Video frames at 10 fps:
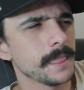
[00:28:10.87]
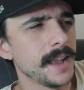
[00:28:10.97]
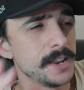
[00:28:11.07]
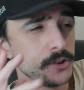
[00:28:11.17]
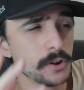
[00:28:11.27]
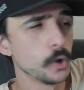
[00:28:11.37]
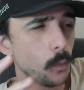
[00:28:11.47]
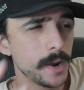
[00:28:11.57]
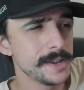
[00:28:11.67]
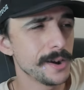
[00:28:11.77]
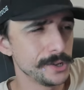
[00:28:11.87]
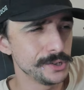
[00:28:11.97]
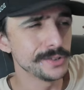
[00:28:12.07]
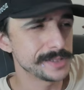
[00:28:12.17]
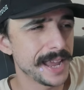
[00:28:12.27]
and you're in the window and
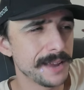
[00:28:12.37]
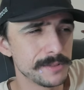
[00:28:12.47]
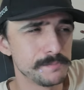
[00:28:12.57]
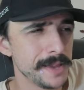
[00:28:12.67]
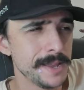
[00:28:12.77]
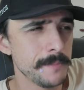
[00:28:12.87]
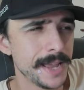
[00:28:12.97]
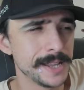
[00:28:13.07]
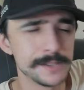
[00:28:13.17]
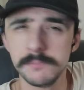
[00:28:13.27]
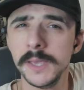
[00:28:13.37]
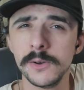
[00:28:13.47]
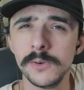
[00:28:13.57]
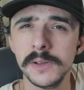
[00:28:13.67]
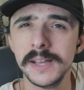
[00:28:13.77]
you just gave this big man his
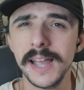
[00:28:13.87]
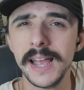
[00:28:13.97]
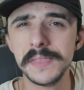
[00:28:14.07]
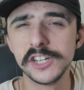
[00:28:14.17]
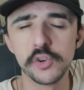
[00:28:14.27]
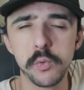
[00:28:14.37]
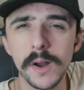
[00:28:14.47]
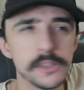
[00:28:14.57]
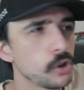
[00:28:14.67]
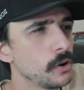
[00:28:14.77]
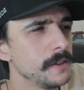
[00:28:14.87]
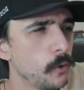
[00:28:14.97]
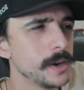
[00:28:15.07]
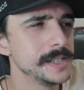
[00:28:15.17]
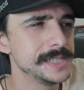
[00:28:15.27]
meal and then 20 30
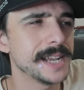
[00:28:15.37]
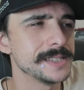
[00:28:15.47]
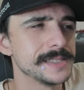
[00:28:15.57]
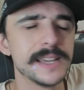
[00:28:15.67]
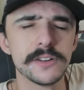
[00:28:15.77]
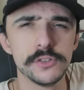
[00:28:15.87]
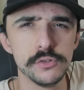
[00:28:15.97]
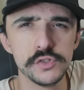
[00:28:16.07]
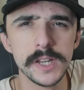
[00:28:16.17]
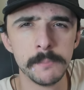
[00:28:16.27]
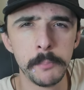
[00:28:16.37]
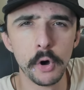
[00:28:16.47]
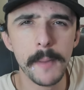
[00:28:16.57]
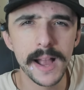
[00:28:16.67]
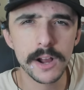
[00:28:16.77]
40 seconds later you see him
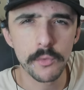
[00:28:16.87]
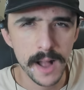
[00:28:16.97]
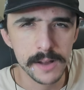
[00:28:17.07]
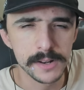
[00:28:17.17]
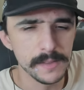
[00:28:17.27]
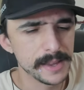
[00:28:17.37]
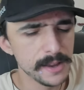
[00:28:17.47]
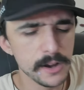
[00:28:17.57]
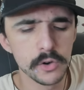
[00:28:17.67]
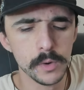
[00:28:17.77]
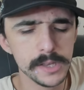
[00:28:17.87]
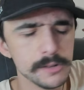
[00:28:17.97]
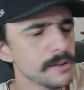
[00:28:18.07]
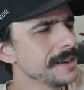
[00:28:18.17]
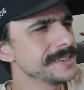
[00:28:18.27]
pull back around and you're like yo what are you
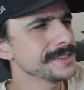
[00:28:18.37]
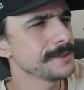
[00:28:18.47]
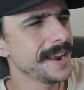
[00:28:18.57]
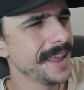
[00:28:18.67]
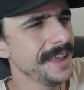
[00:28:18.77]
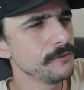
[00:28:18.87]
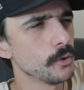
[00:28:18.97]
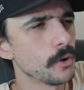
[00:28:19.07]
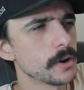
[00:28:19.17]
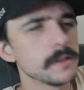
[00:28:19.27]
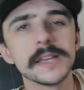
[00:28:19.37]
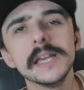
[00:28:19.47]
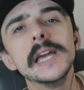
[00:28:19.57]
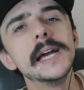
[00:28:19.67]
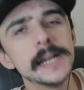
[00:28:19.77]
doing i just i gave you your order you're like
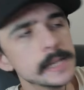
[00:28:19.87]
yeah